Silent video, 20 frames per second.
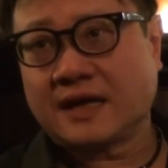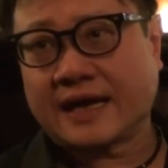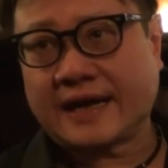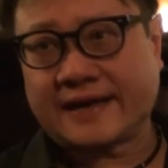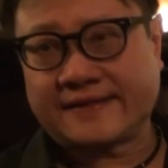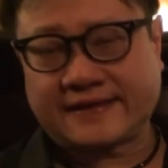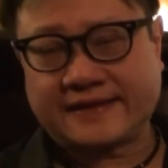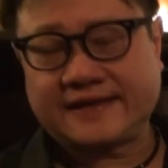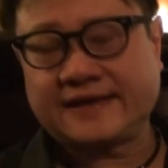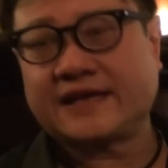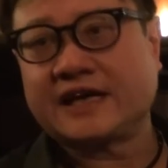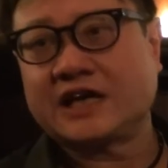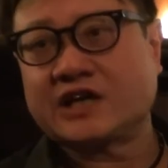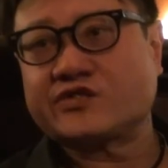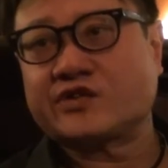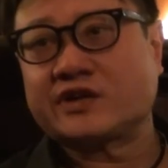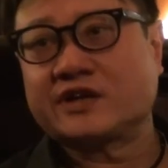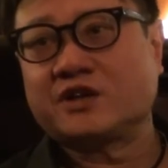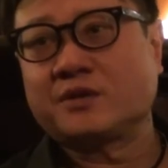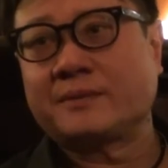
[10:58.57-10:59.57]
and that he
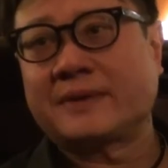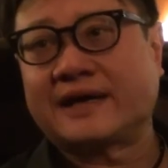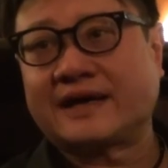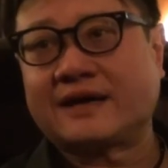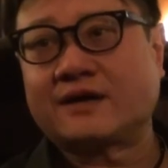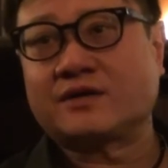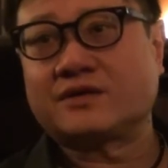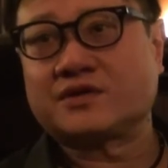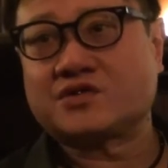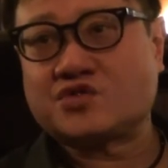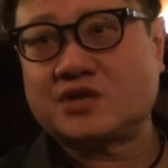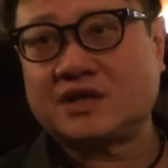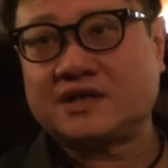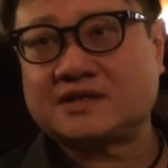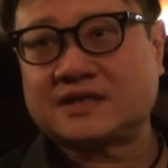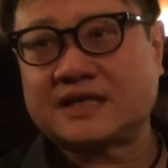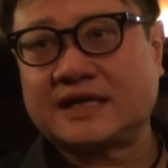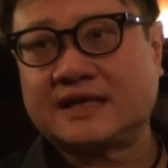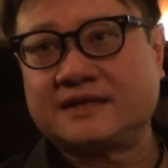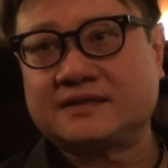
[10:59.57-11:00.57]
cares for the little man out on the streets.